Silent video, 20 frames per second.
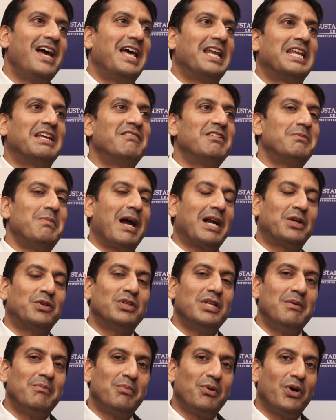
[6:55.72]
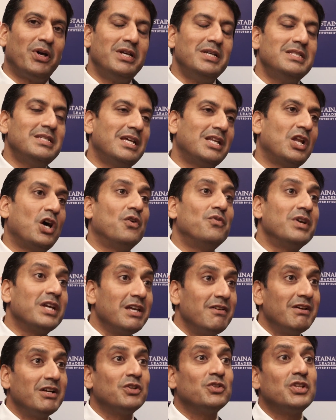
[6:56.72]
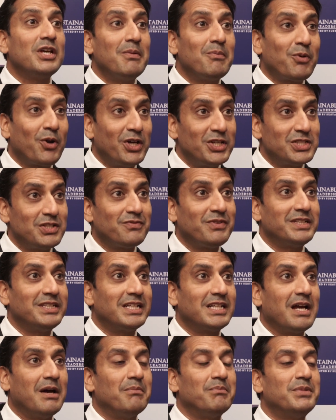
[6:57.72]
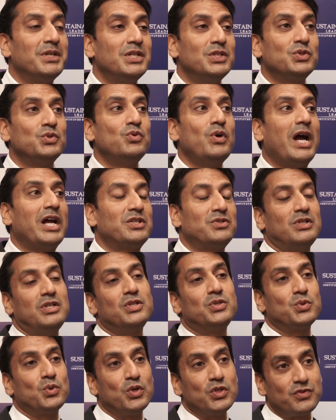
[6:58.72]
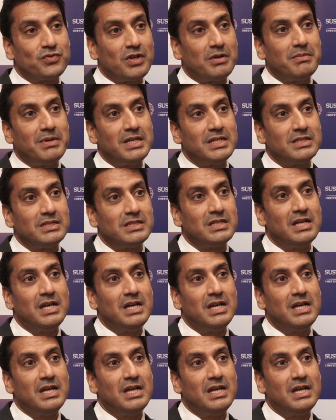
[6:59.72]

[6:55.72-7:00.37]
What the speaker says: and give it back to the employees, and now we're giving it to the employees of other companies who actually source from us.